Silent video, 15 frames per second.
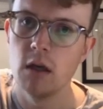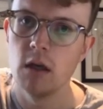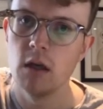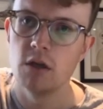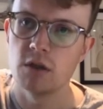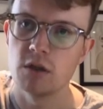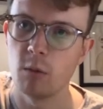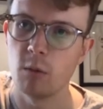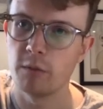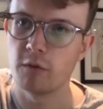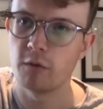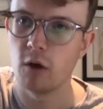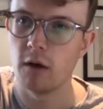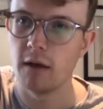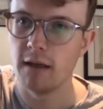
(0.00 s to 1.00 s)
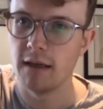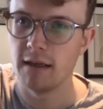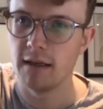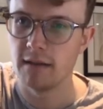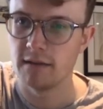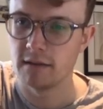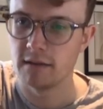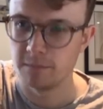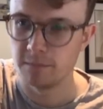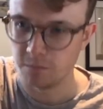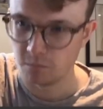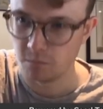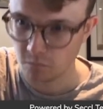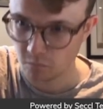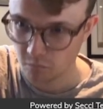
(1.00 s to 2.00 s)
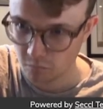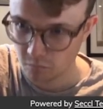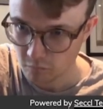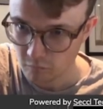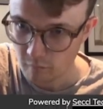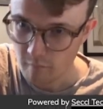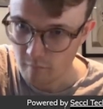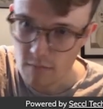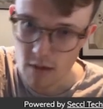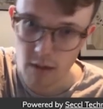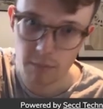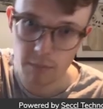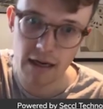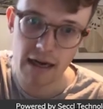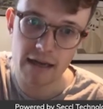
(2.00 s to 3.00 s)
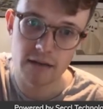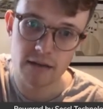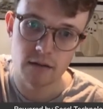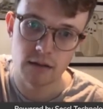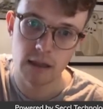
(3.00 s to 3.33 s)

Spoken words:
So what we've got is, I'm going to add a